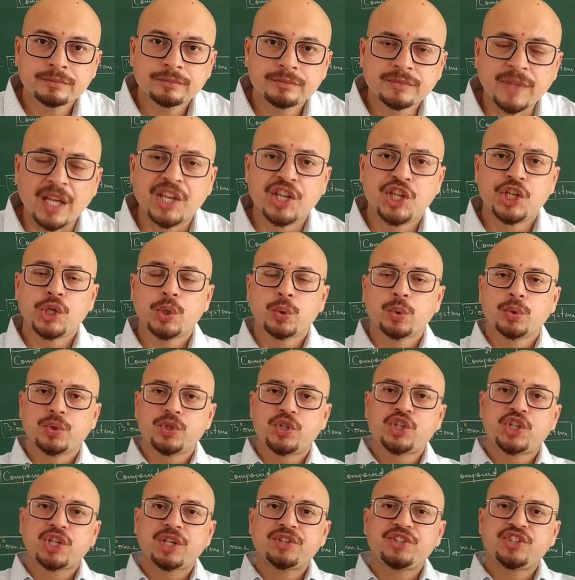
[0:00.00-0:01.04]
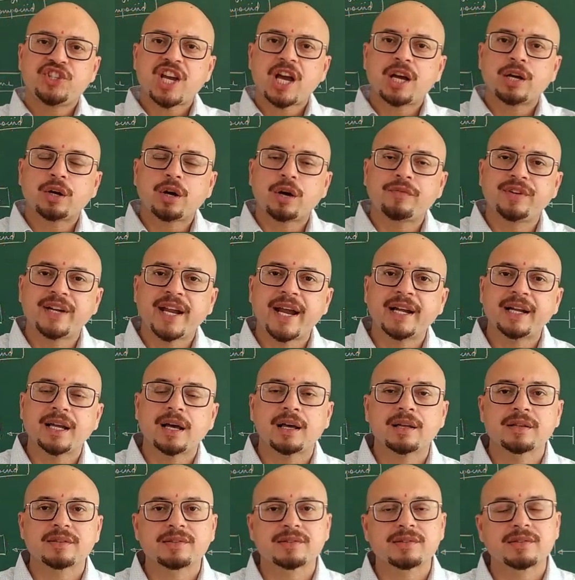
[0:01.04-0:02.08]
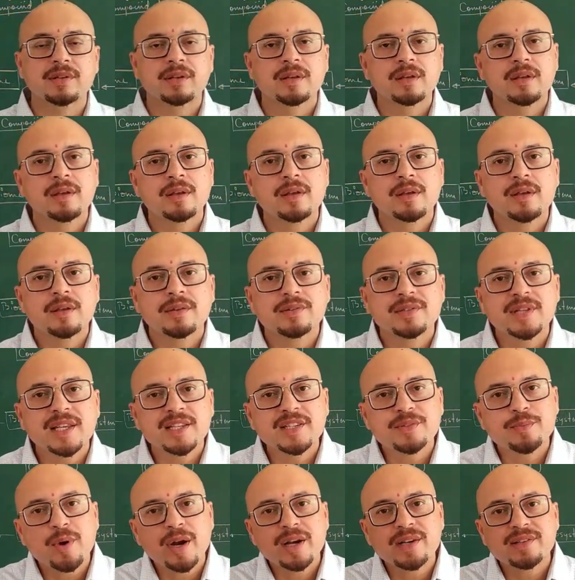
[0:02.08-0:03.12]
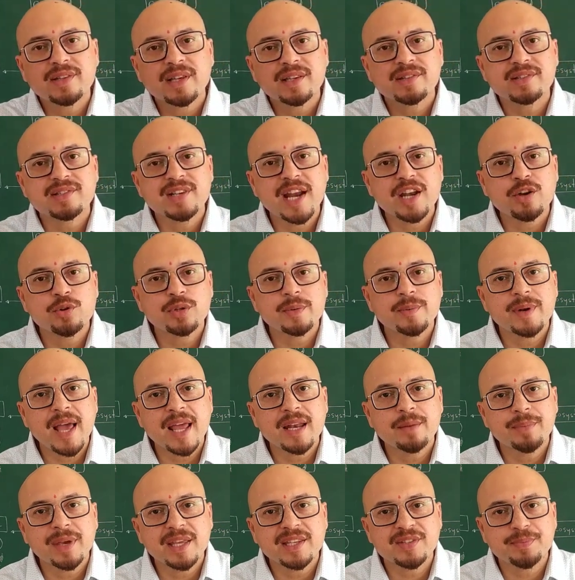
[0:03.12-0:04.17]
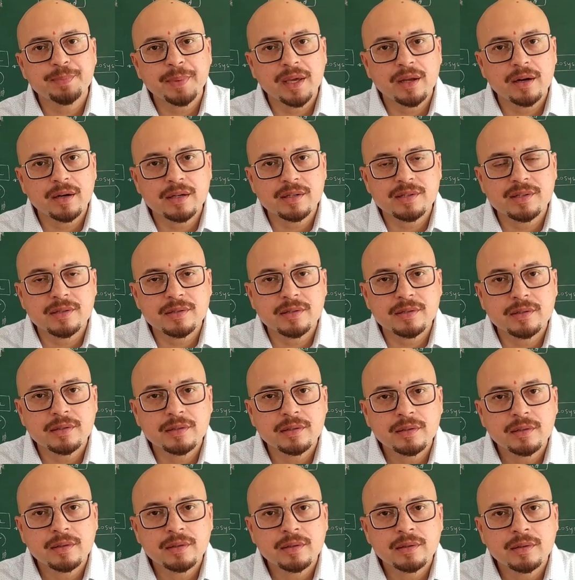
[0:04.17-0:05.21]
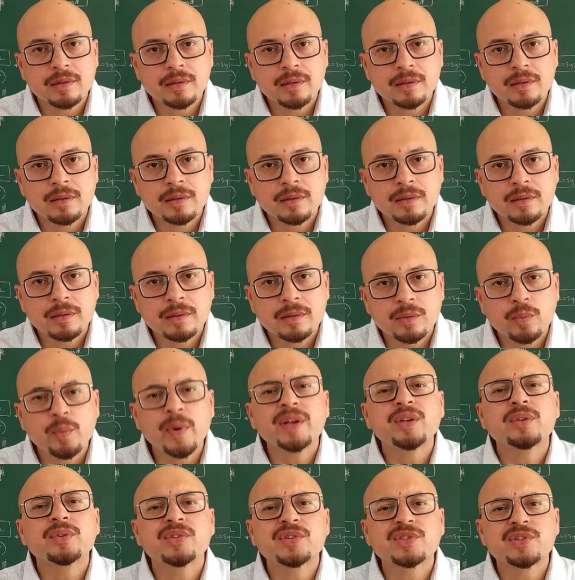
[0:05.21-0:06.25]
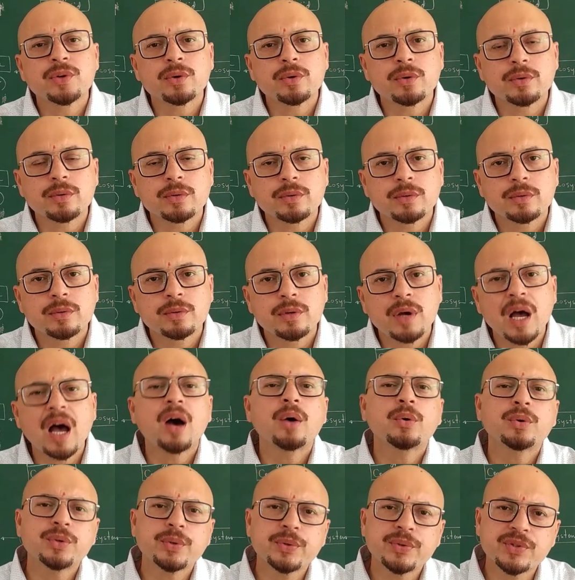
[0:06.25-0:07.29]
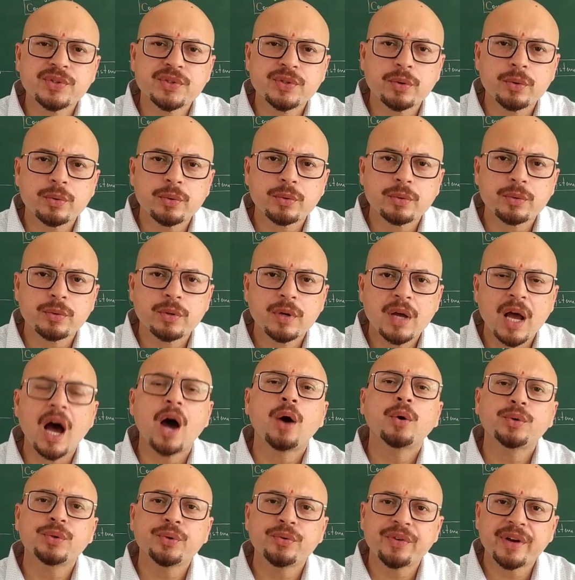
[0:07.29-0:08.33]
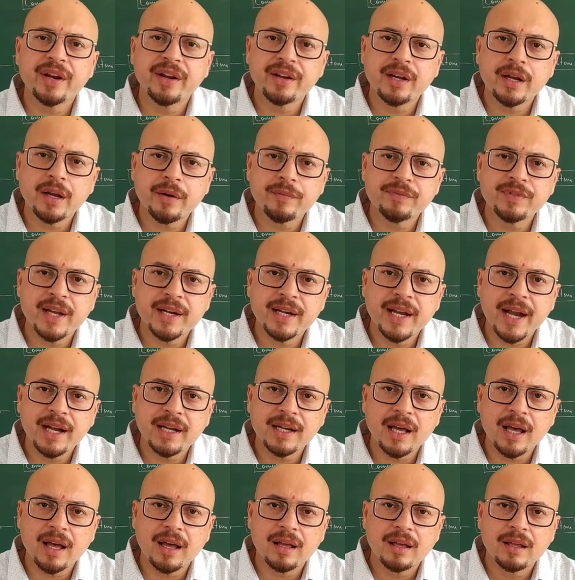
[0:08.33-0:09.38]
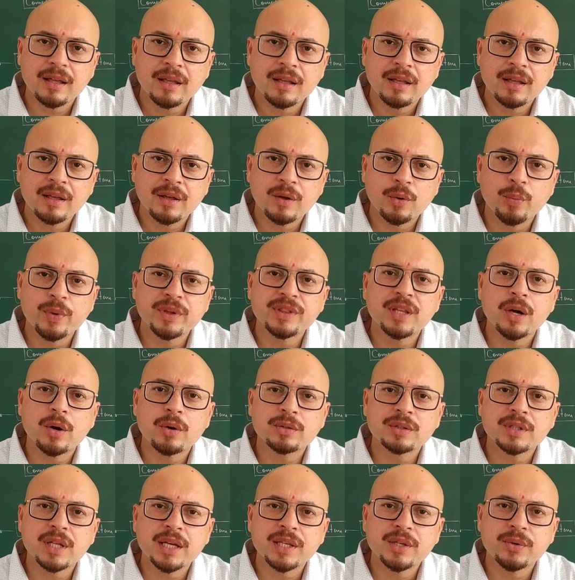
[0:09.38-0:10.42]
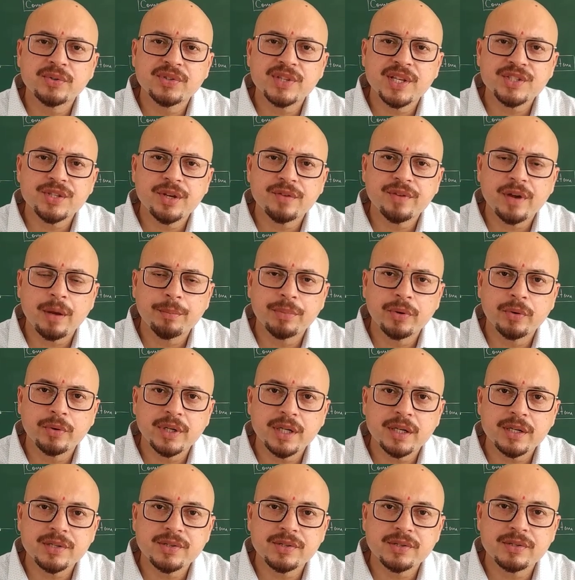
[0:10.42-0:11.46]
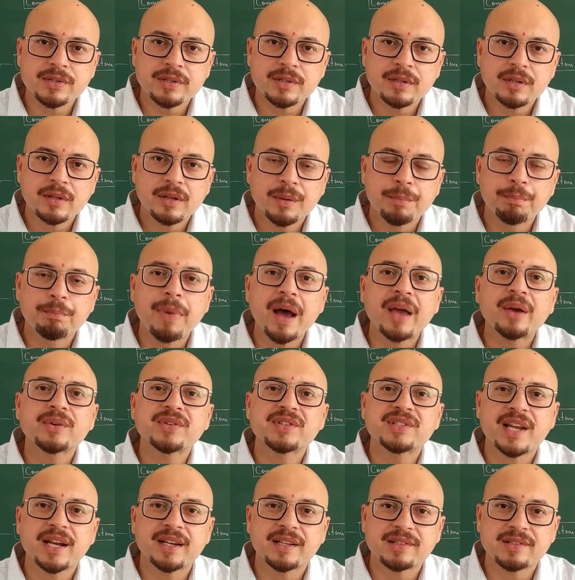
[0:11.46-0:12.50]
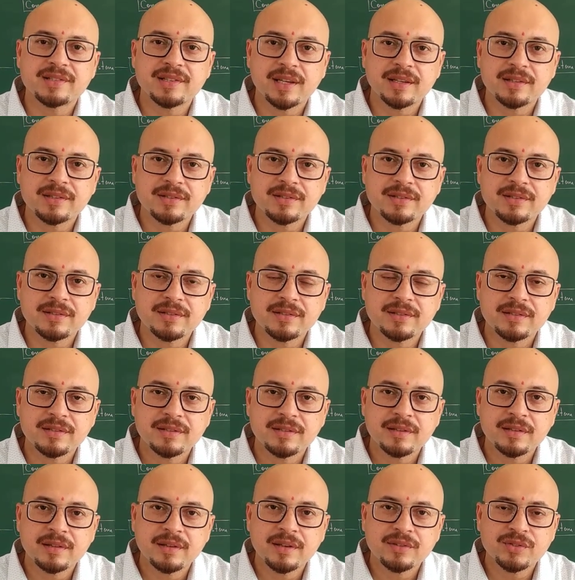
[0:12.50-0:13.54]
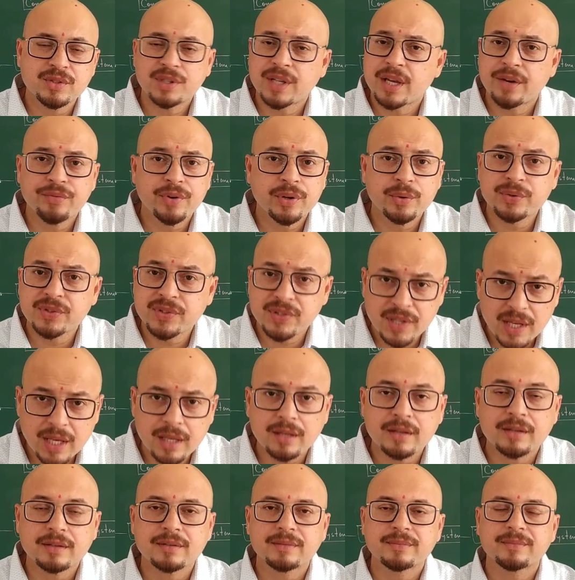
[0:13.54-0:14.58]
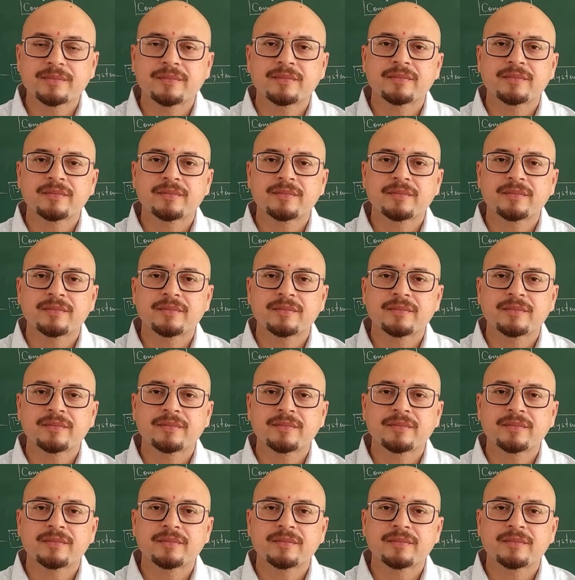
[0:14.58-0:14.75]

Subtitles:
the huge chunk of data, 6.610 to the 9 base pairs, where to store, how to retrieve the data without the usage of computers, biostatistics. So therefore you see,